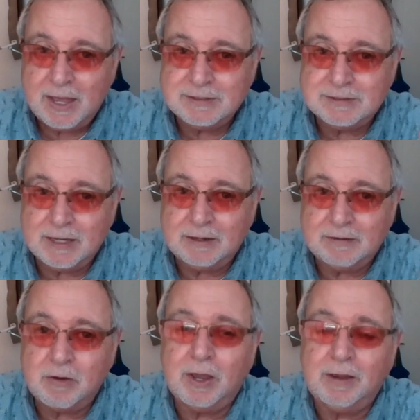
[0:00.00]
and say,
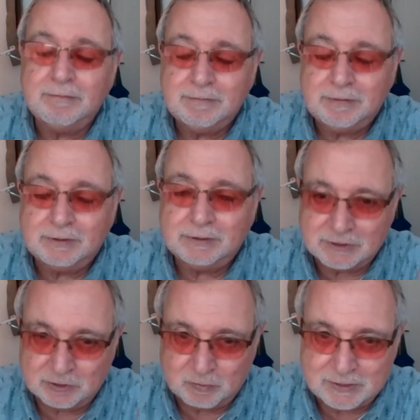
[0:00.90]
okay,
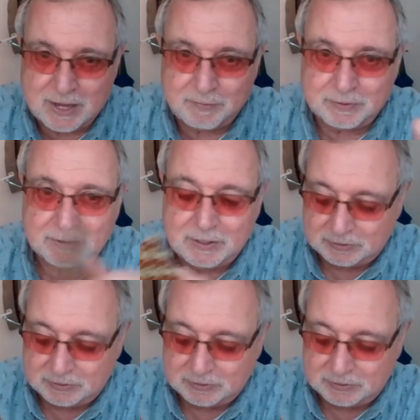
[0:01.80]
this is what's happened.